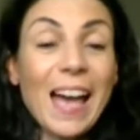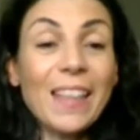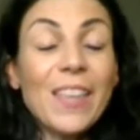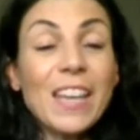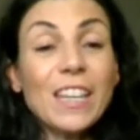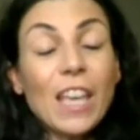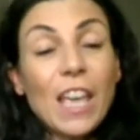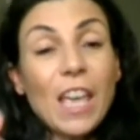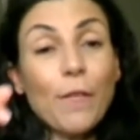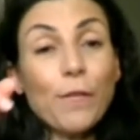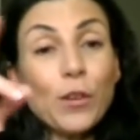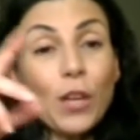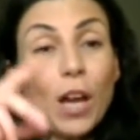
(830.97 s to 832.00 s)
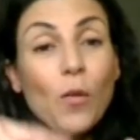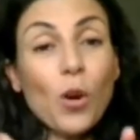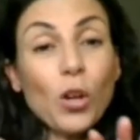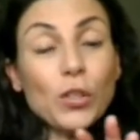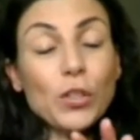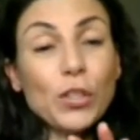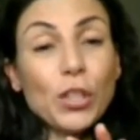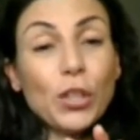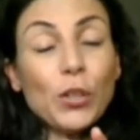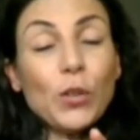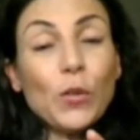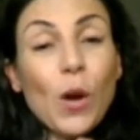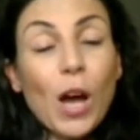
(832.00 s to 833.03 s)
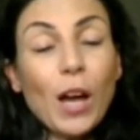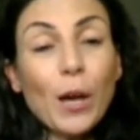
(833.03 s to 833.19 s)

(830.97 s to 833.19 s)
And then if you go on to